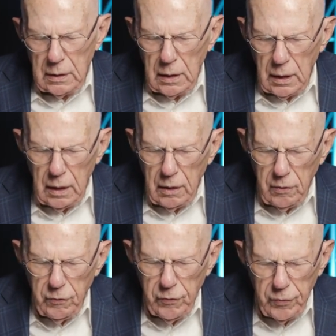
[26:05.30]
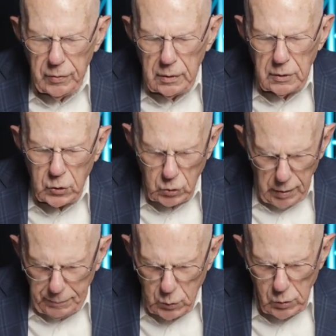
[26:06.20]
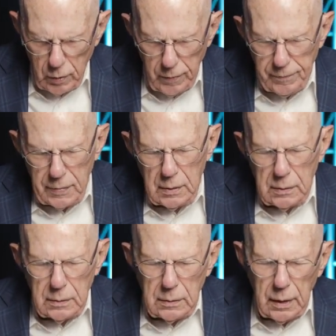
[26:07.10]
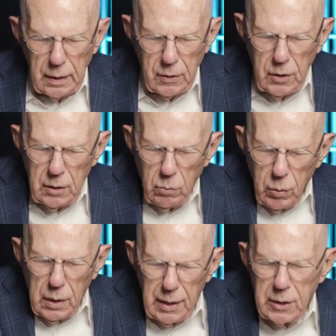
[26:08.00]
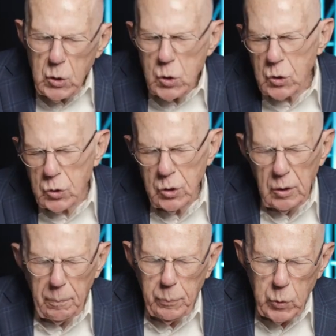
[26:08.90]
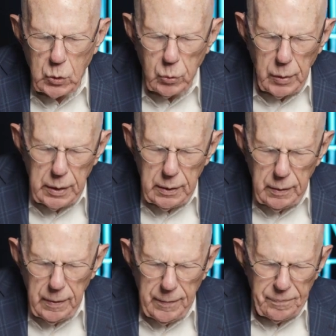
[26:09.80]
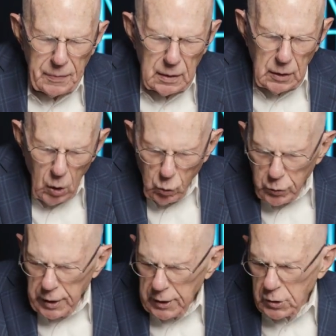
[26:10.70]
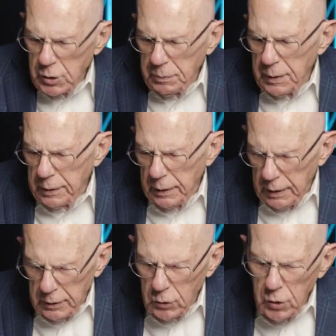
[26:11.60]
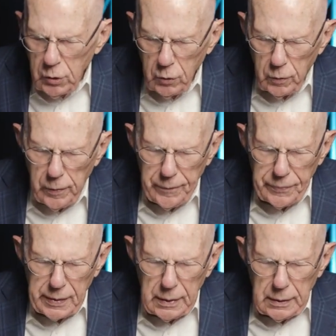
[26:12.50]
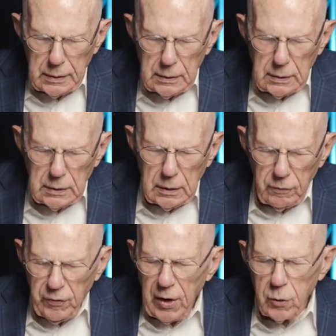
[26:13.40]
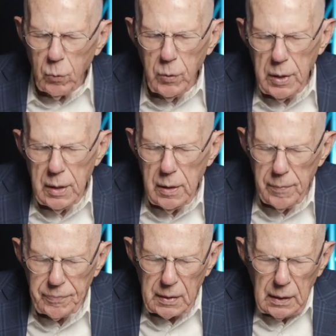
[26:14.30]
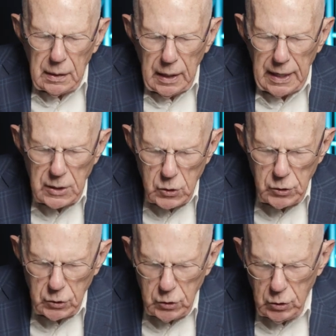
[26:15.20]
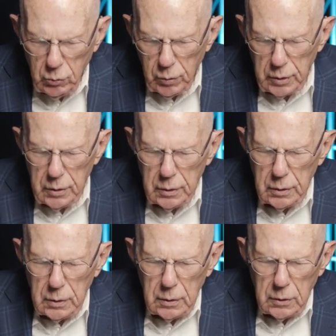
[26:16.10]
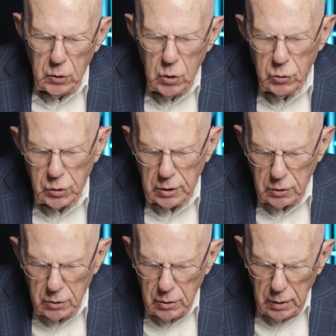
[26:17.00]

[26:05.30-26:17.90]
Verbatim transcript: of Scripture and the relationship between Old Testament and New. Uh, Father, we ask that you would use it